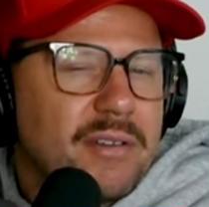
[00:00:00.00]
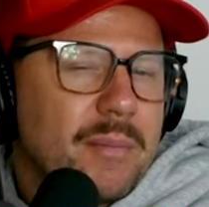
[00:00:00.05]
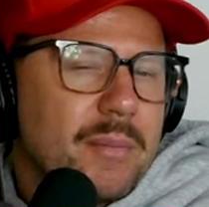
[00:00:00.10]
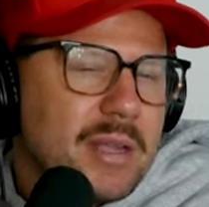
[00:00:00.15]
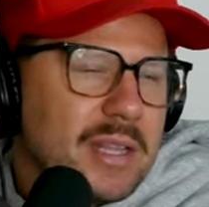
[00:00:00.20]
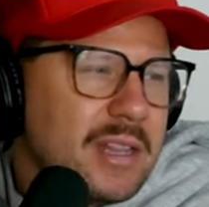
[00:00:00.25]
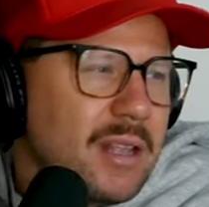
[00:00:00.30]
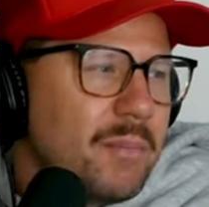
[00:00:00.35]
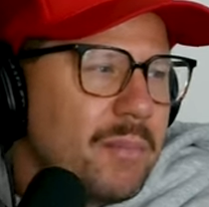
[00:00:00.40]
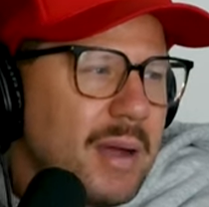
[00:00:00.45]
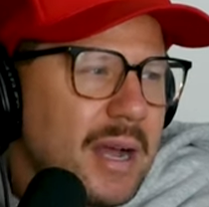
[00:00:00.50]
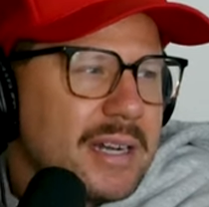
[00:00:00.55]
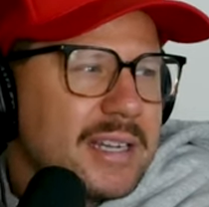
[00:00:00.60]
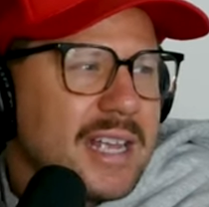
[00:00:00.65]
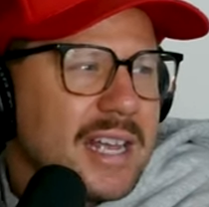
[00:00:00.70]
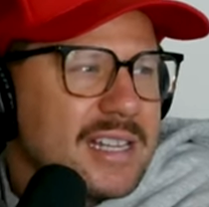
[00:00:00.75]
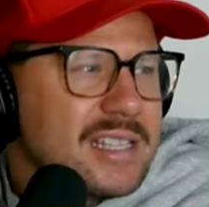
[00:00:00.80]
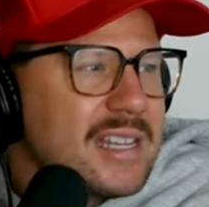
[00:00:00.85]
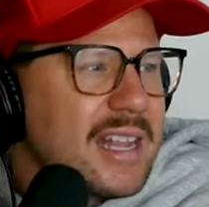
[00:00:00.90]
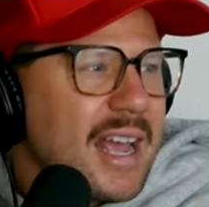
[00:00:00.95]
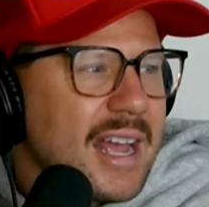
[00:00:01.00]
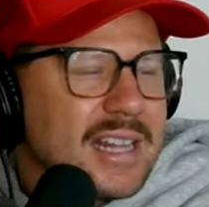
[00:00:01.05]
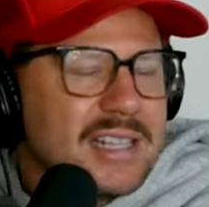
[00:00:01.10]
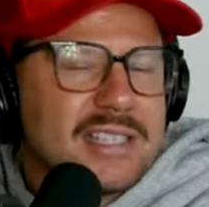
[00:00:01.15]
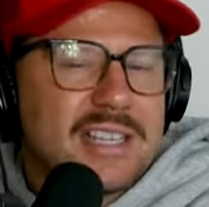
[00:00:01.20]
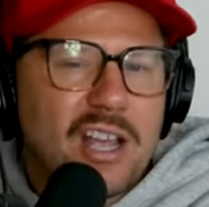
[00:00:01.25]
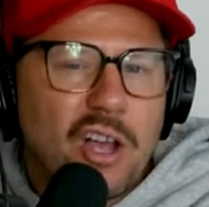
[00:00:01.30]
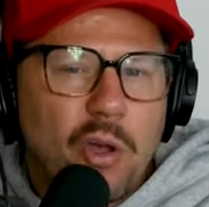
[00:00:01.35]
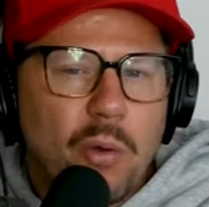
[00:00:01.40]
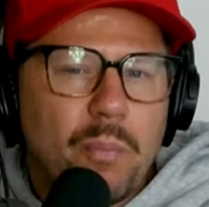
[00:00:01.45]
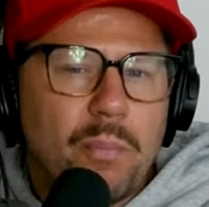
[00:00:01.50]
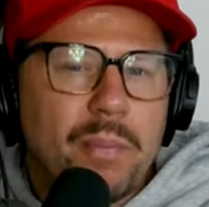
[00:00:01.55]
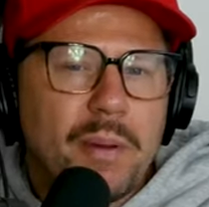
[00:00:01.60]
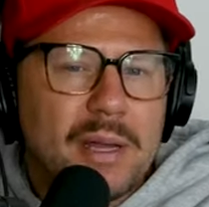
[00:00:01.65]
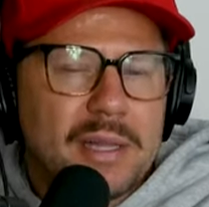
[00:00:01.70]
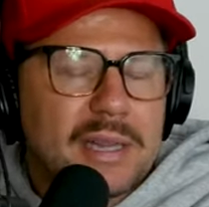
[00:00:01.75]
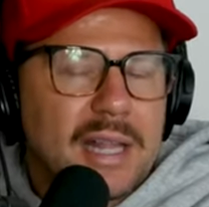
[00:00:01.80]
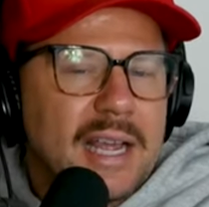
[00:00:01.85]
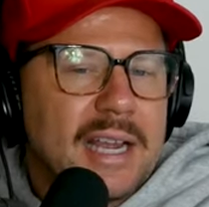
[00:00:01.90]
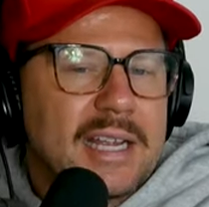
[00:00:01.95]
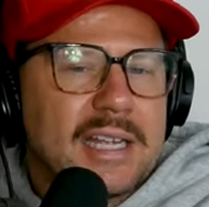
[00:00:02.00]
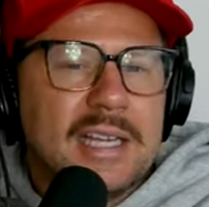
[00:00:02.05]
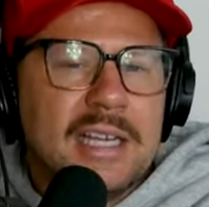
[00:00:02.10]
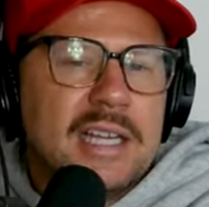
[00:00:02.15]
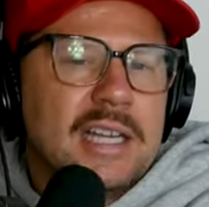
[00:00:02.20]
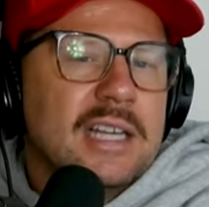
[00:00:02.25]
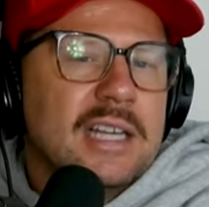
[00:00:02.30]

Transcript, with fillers: I mean, the podcast ads help, but like,